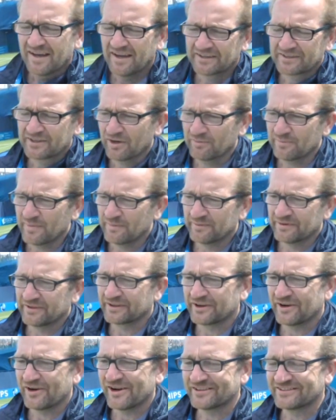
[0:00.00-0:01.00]
I can't remember
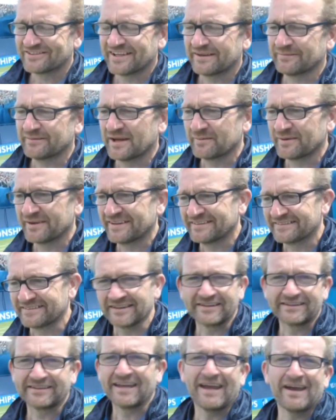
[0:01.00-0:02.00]
the guy's name now, but he
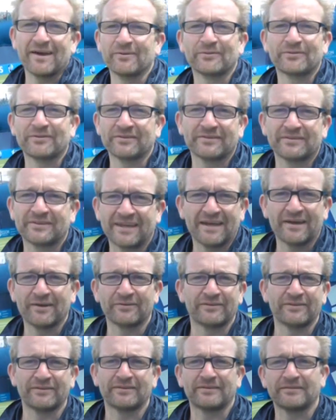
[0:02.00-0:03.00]
said grass
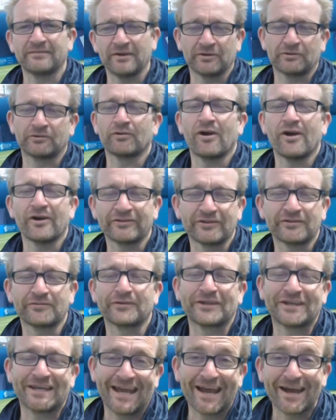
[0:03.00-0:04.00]
is
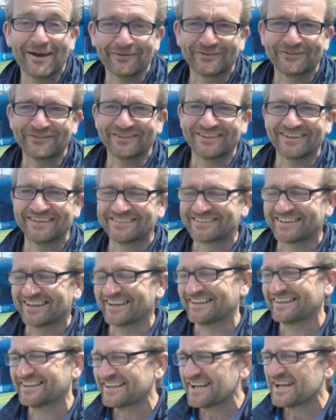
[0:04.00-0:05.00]
for cows, should I
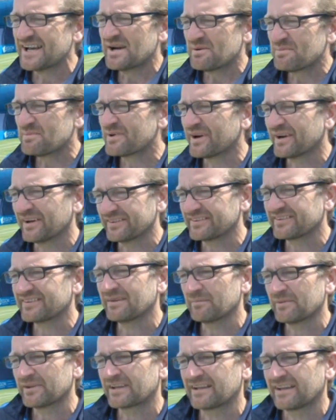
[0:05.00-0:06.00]
say. But
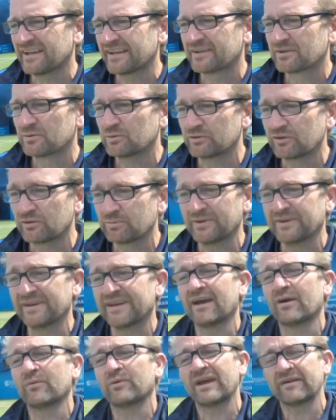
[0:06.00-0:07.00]
some of the clay quarters, but
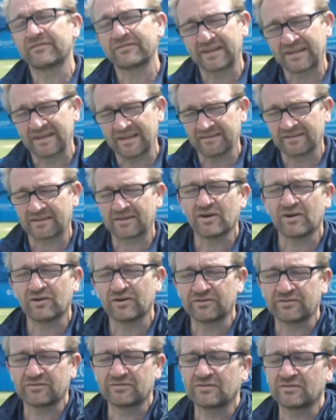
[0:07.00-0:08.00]
now we have to get the
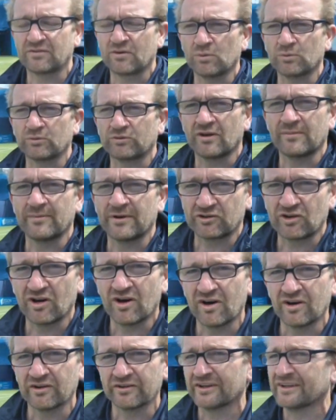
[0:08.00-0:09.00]
court so much
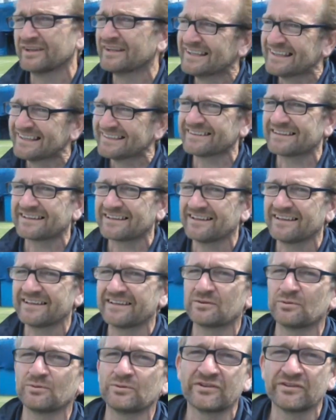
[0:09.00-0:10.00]
harder. The
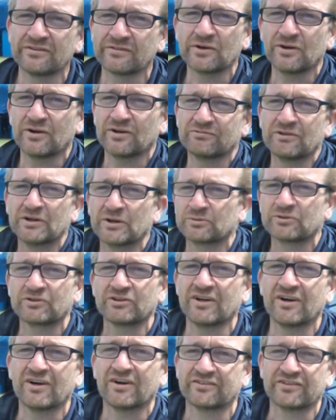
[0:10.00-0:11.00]
clay quarters have got a real
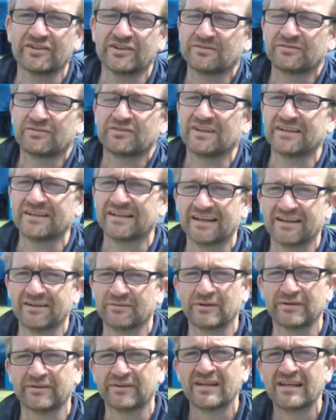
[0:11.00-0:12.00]
chance. We've seen
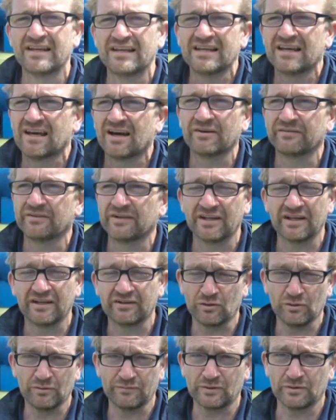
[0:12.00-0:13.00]
that over the
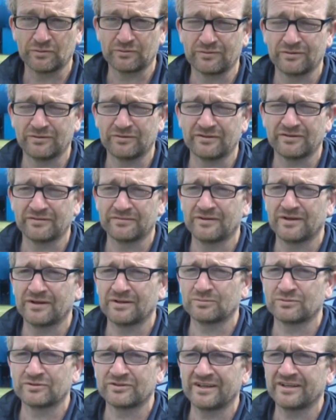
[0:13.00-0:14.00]
years who've got through to the
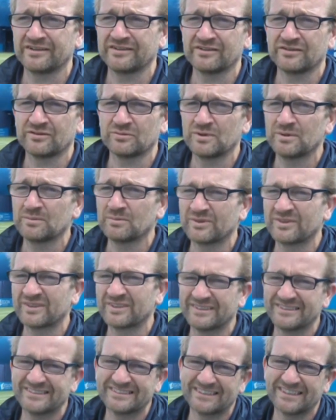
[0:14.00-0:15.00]
final stages of
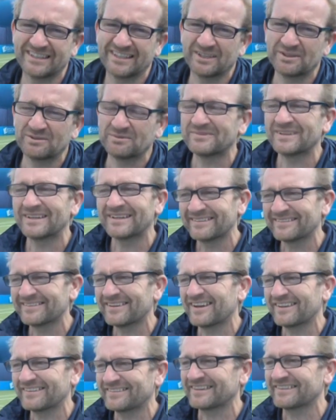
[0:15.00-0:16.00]
Wimbledon. So
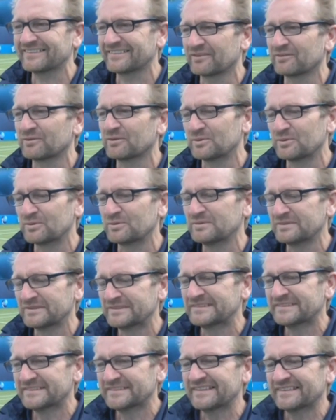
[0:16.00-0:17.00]
I think they're all
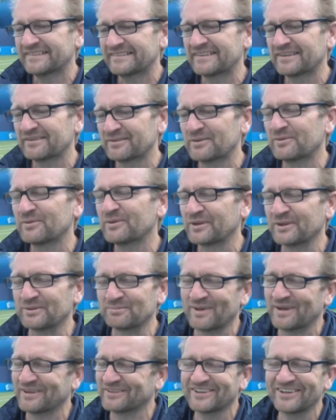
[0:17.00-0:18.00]
a
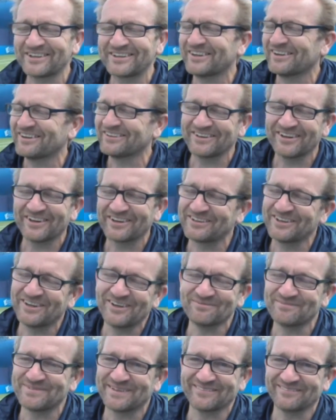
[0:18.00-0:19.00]
good bunch. I can't
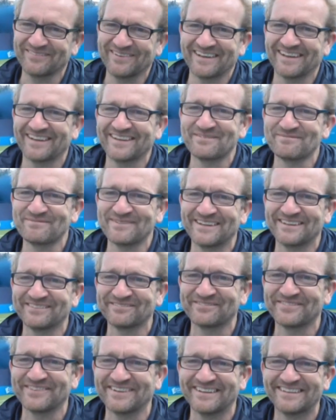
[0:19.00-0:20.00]
pick one out. That'd be
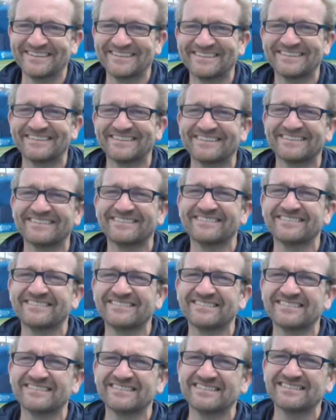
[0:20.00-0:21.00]
unfair. Now,
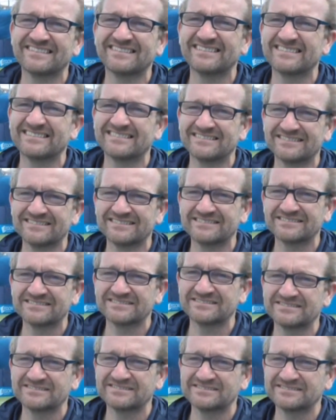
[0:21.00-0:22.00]
a
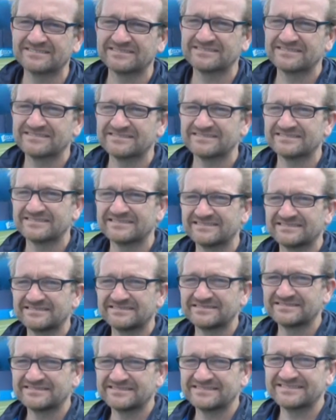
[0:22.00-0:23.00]
long-time good friend
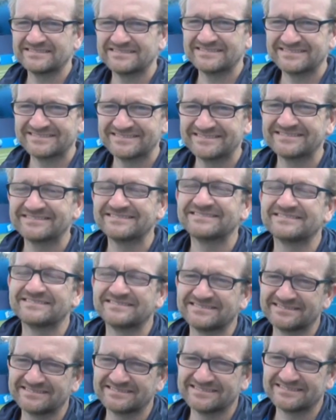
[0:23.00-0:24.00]
of mine,
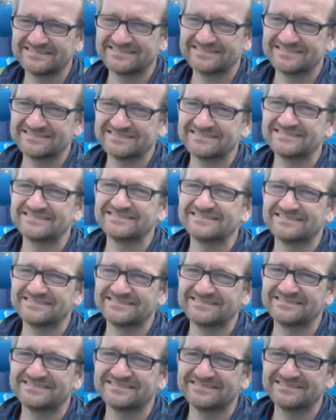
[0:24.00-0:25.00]
Ivan Lendl,
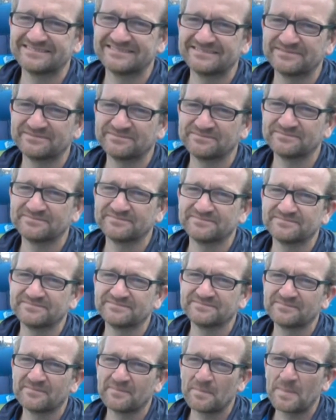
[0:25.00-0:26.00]

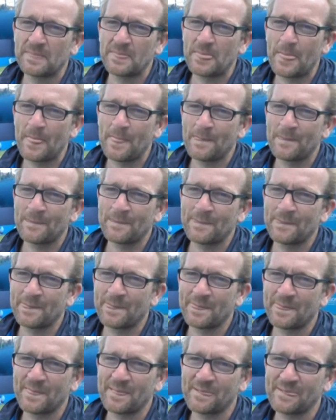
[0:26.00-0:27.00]
has had a
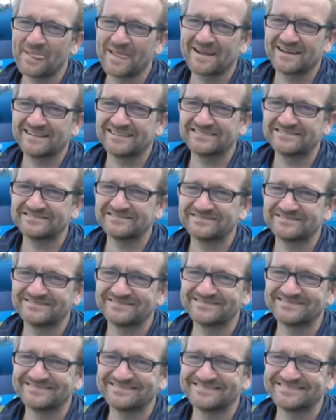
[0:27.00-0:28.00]
good running battle
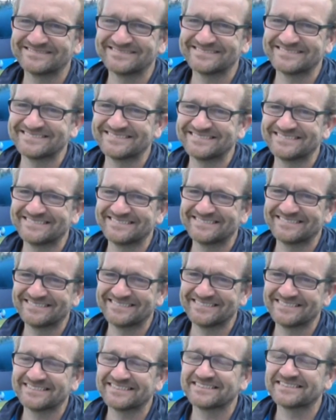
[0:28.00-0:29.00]
with you, and I think your
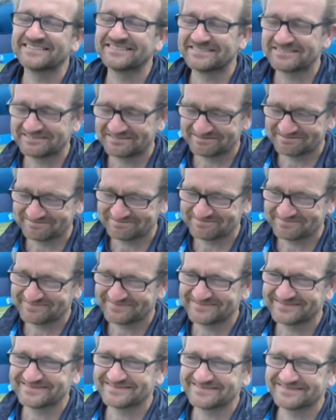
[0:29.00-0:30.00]
father, who was head
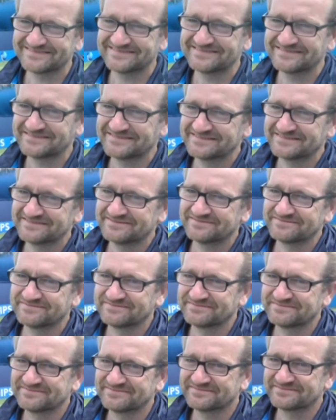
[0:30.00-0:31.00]
groundsman before you here at
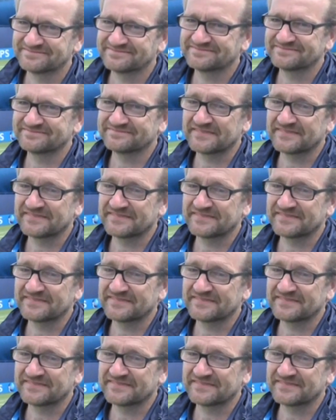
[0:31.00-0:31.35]
Queen's Club.